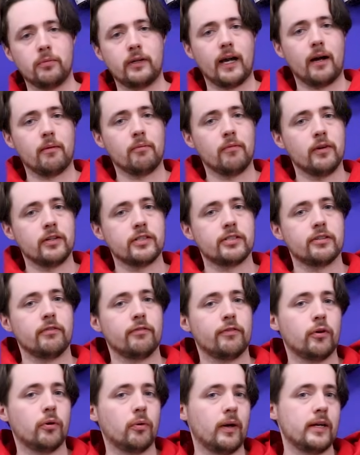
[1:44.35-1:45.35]
cameras
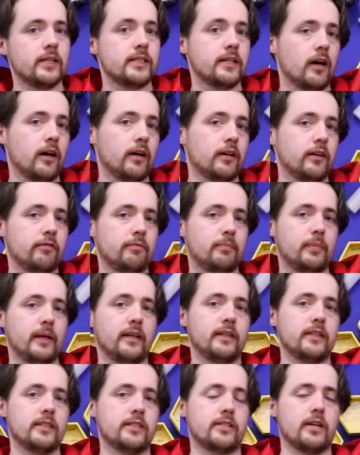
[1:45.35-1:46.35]
have always kind of
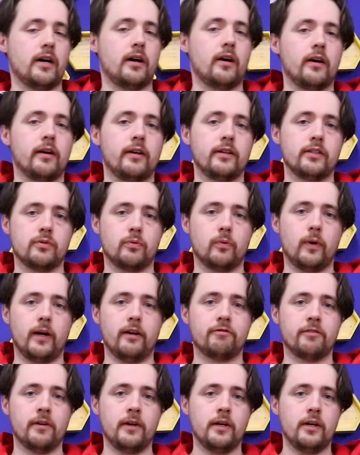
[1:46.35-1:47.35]
been designed
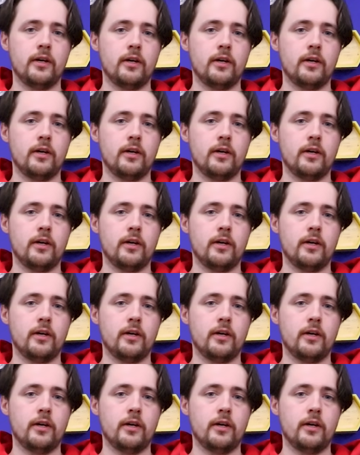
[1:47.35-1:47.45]
with